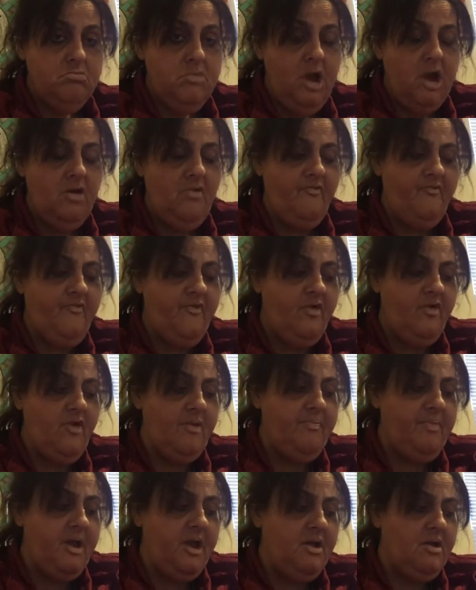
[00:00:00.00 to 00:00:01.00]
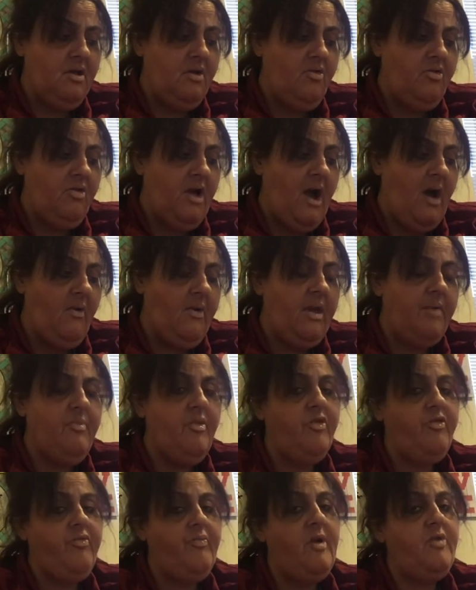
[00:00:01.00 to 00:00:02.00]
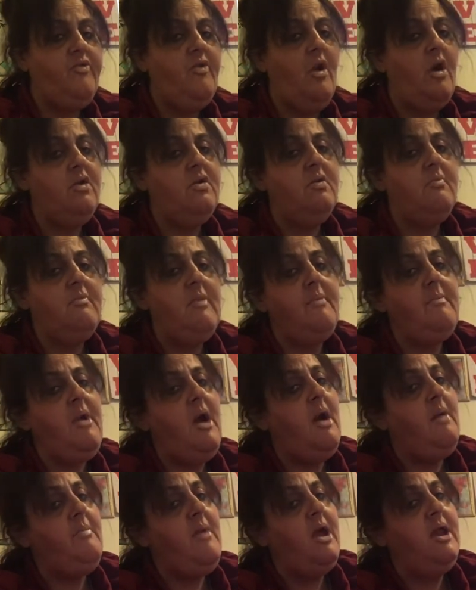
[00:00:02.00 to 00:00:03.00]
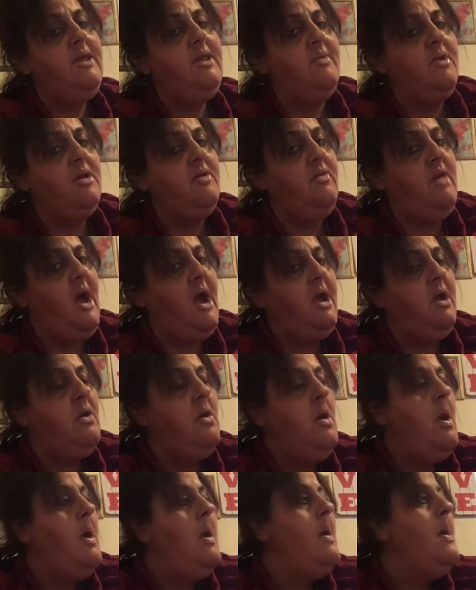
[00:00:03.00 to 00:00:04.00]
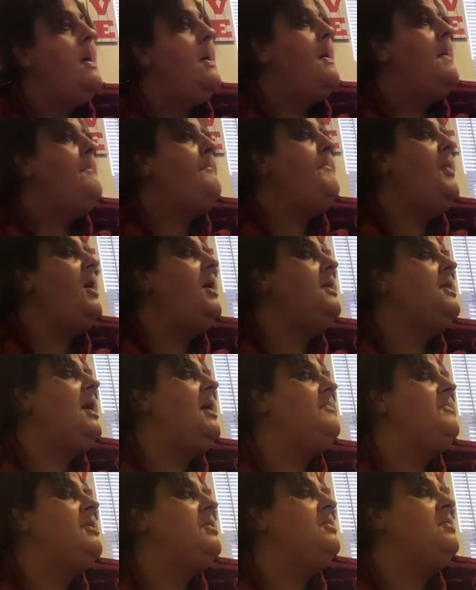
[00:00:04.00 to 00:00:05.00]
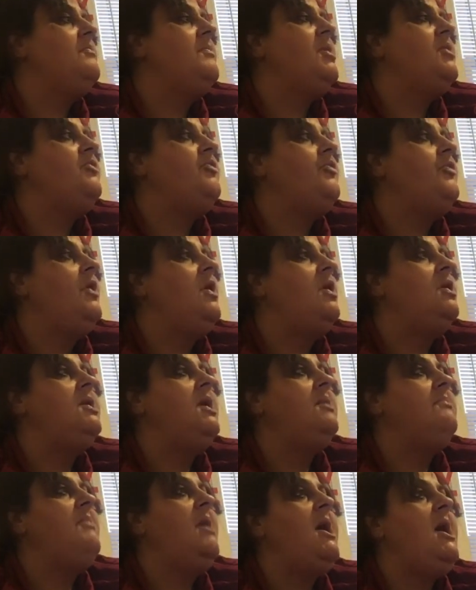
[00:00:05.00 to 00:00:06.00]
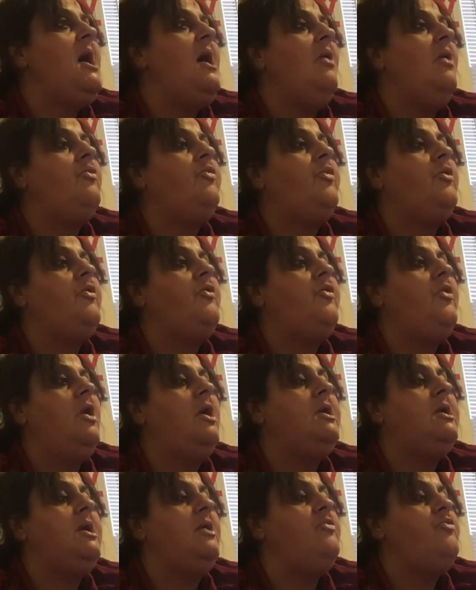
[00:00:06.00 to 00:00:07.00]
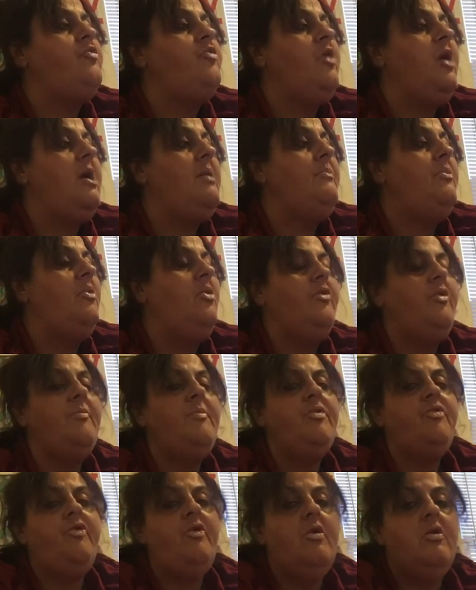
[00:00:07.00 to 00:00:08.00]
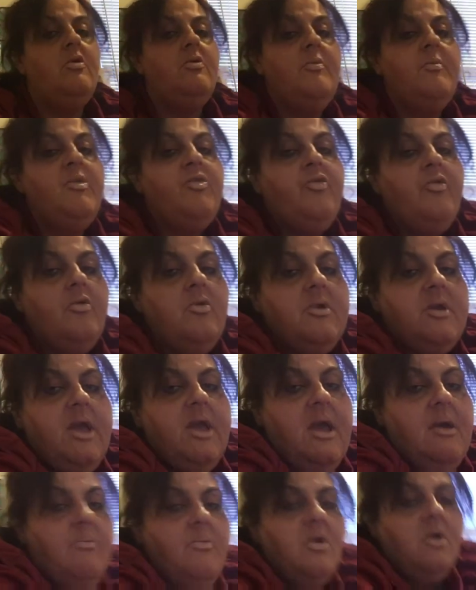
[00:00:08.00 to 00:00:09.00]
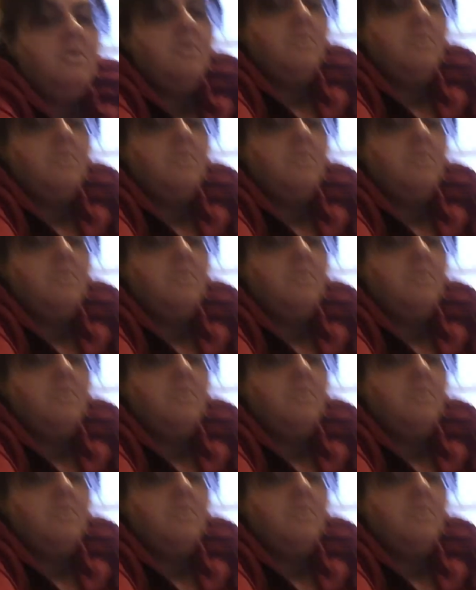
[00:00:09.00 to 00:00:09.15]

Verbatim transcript: I don't feel like being a clown. I miss my daughter and my mom. I ain't even gonna lie. But I'm here with my son, and my house is like in shambles. Let me turn. Let me turn the camera.